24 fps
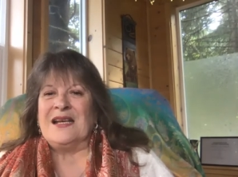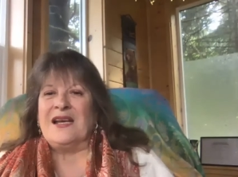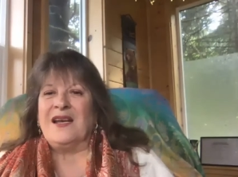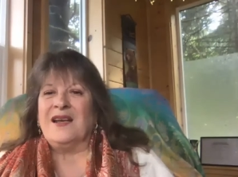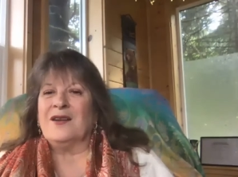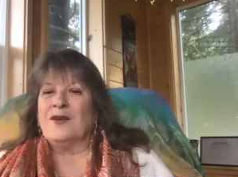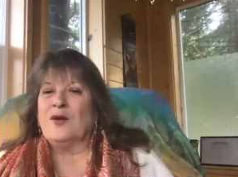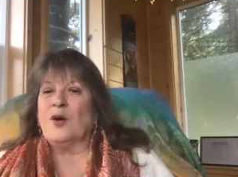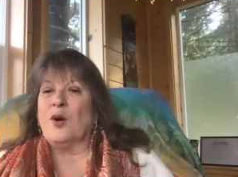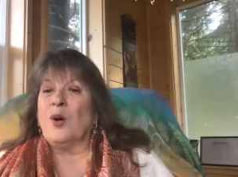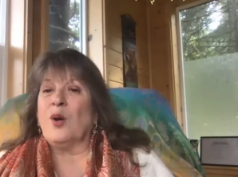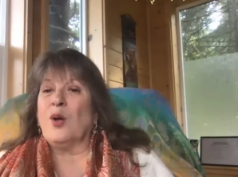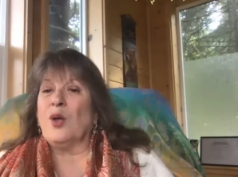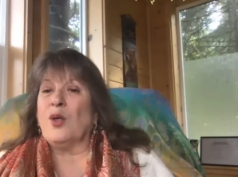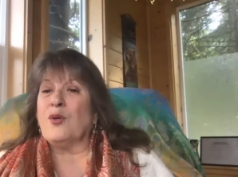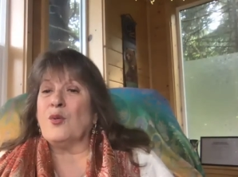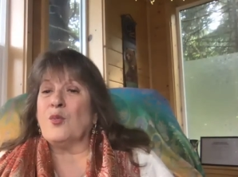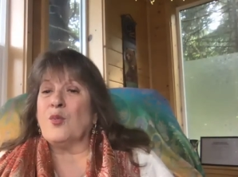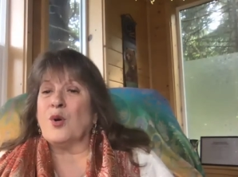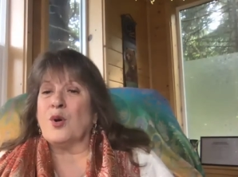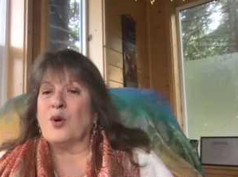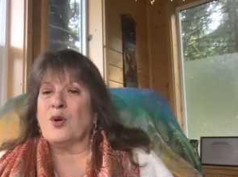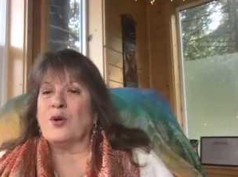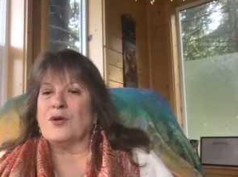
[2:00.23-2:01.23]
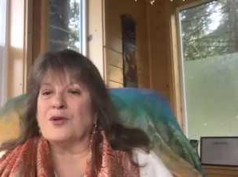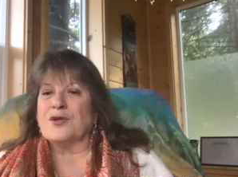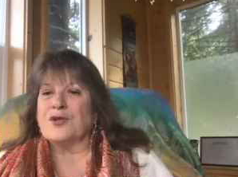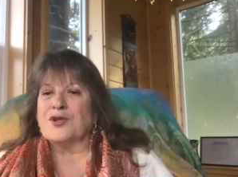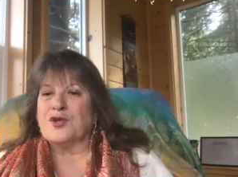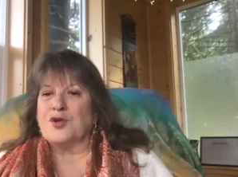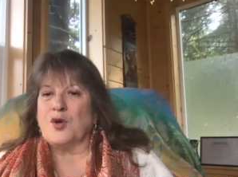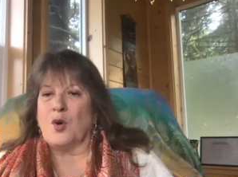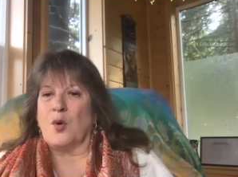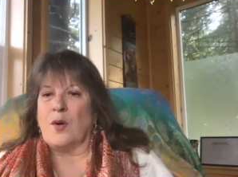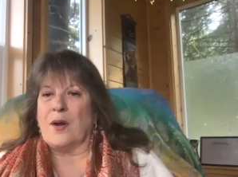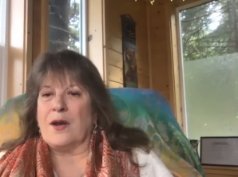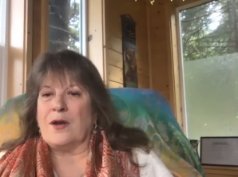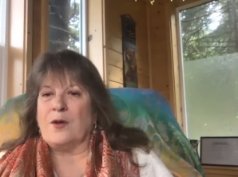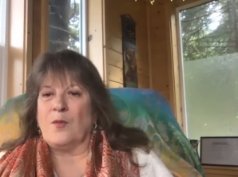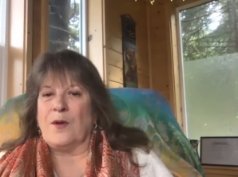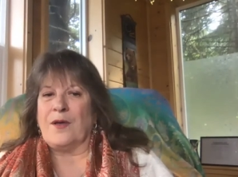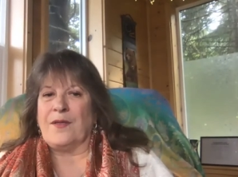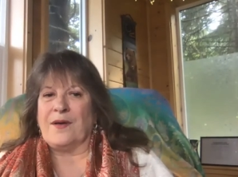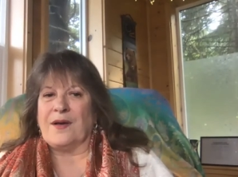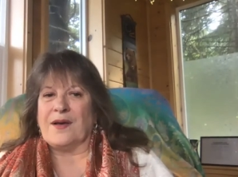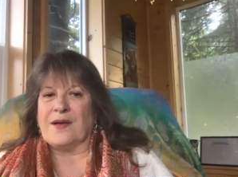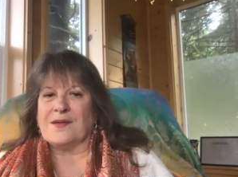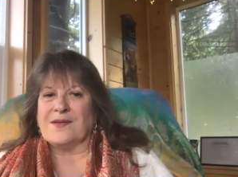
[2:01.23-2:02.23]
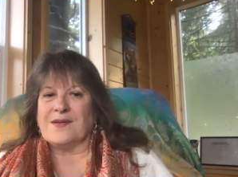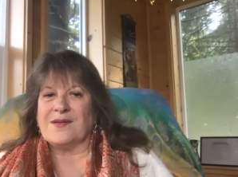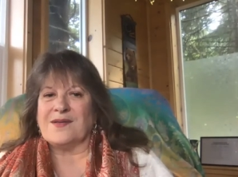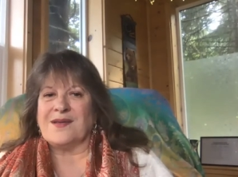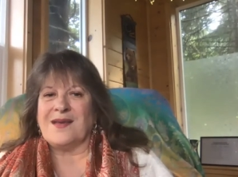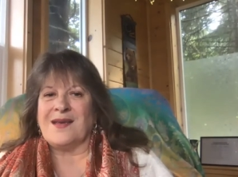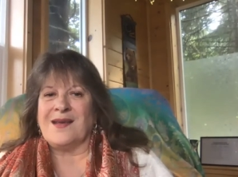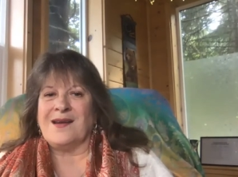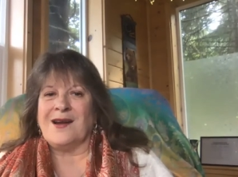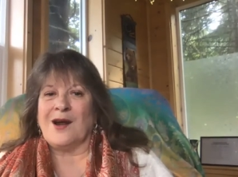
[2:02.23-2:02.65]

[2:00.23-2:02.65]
and all the worlds join with us in